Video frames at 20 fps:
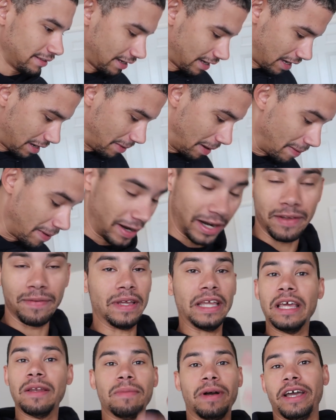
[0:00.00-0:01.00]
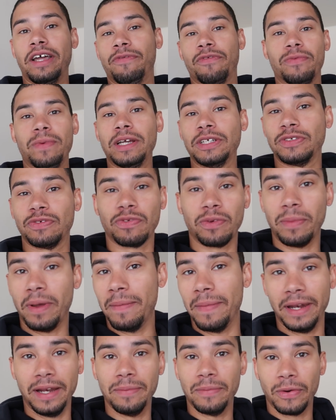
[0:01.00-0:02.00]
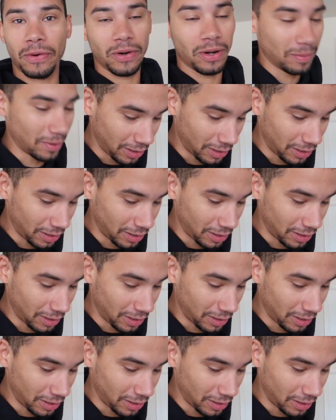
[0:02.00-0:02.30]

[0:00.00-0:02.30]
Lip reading: I'm not even getting my information from him anymore.